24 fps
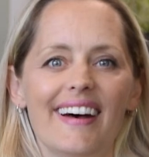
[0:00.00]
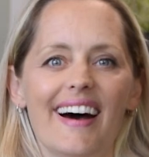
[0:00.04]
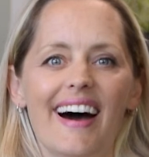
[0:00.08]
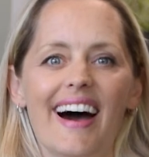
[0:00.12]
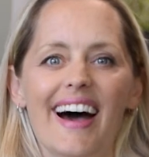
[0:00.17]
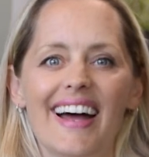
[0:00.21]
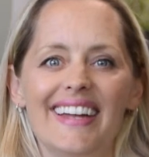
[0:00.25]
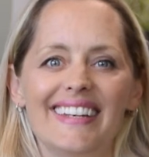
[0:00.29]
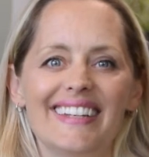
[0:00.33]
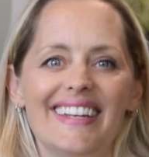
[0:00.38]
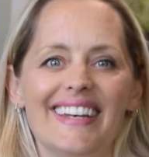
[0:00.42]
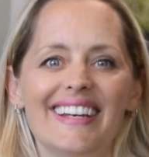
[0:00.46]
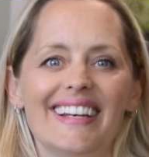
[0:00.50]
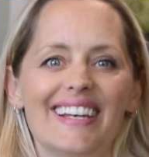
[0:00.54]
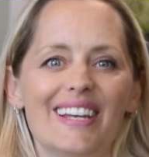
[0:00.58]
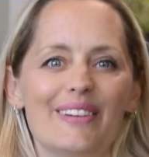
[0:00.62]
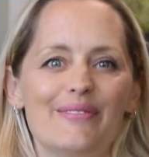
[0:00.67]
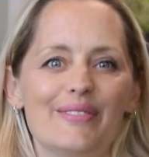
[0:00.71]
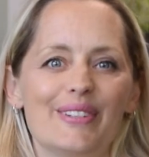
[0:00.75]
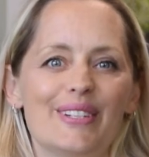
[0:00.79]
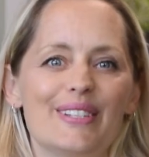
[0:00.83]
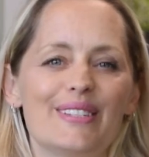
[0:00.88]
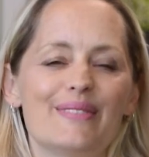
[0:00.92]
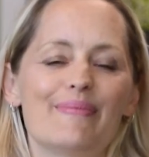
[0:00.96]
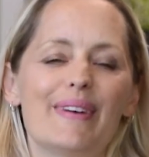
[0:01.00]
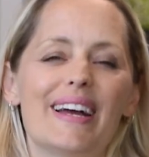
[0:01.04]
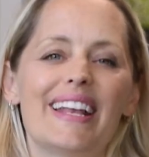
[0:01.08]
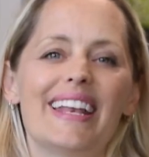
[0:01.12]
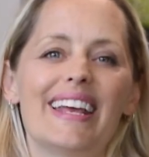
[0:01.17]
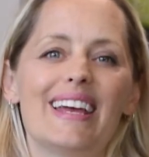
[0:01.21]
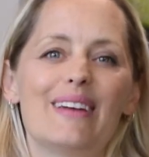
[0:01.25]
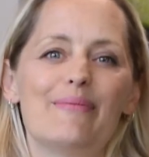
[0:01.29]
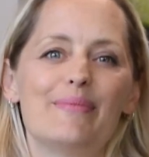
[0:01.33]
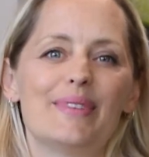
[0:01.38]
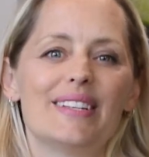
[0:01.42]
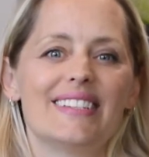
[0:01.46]
Hi data lovers, my
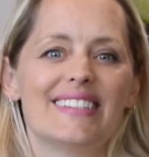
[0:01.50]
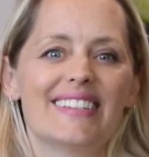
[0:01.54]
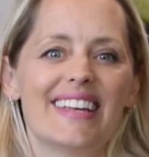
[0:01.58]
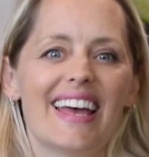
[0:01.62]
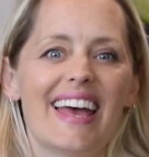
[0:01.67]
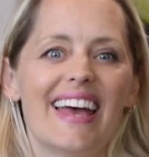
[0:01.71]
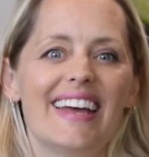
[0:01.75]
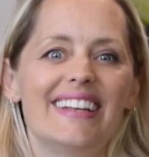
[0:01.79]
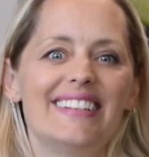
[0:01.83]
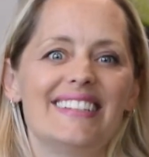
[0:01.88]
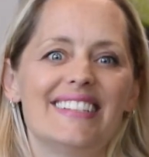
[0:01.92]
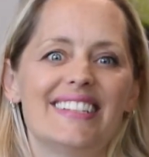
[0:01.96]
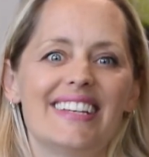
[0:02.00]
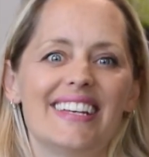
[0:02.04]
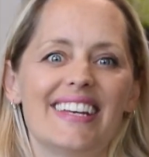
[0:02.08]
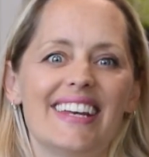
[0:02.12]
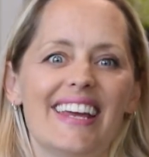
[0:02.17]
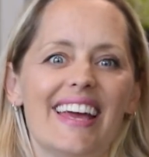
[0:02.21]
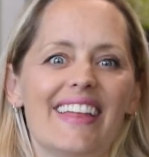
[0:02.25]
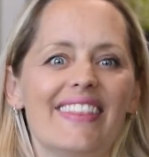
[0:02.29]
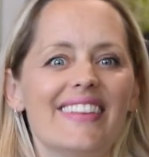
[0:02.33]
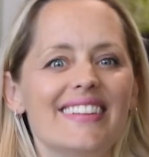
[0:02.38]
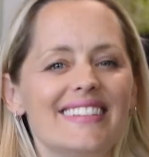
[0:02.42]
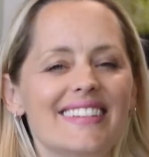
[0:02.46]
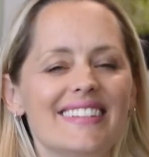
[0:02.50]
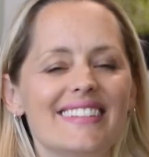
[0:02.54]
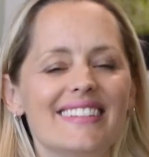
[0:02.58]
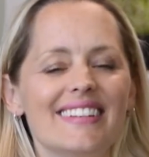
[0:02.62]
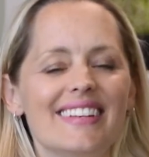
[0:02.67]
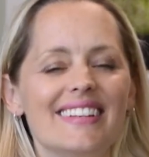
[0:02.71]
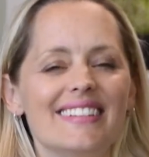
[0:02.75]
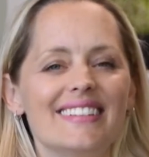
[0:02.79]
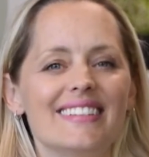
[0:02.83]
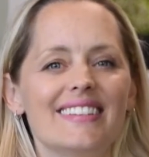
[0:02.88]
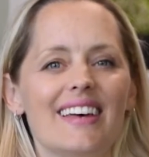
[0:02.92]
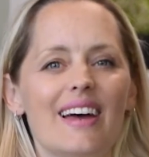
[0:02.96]
name is Angie and this is
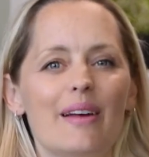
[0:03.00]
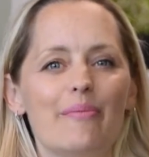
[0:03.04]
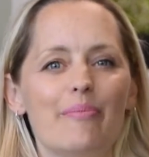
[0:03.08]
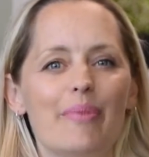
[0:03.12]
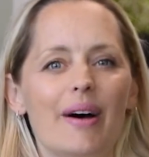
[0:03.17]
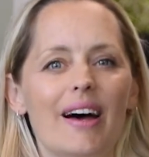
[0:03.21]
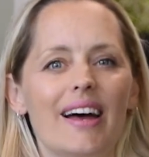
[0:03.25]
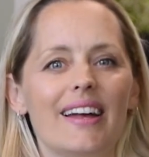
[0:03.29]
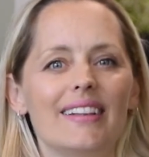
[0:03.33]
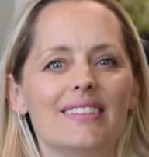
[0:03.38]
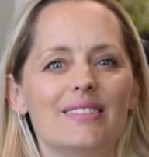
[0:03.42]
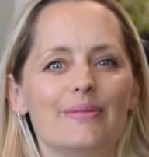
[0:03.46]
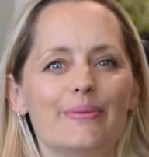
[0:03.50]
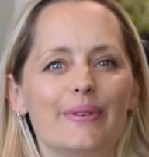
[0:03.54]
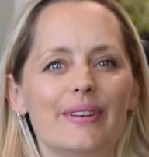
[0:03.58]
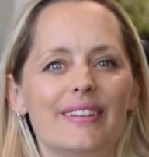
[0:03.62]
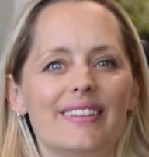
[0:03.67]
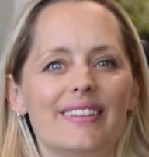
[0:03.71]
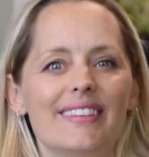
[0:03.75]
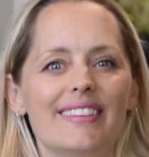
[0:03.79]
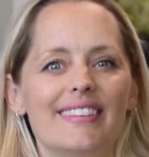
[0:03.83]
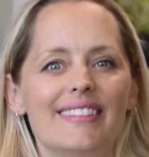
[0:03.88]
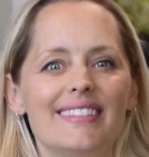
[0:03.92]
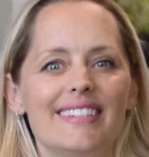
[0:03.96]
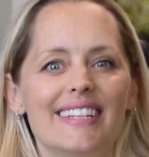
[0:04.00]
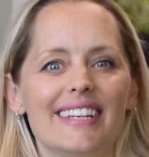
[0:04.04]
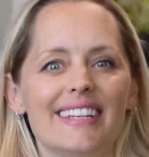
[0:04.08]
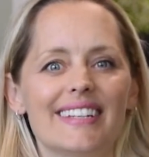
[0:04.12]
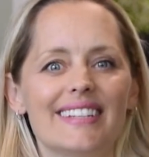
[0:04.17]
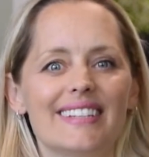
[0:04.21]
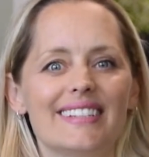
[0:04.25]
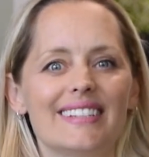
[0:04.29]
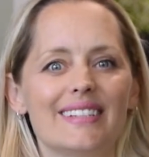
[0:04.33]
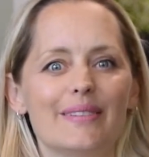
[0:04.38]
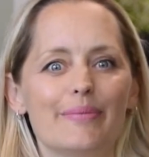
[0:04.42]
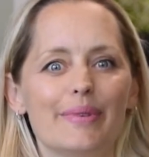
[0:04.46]
Insight Bites with
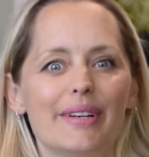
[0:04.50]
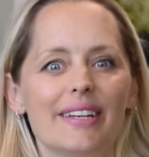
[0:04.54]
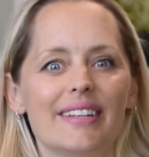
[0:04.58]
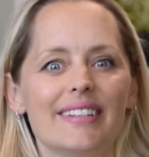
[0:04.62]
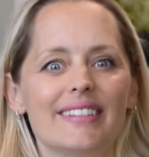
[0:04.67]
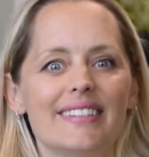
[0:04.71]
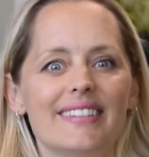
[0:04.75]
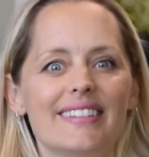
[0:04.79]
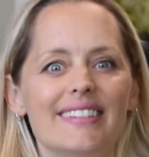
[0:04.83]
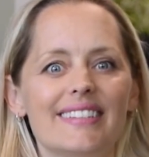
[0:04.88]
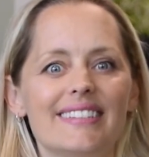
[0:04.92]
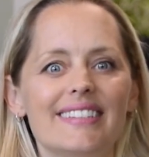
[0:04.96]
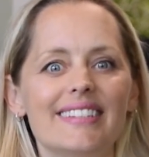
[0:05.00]
Dexibit.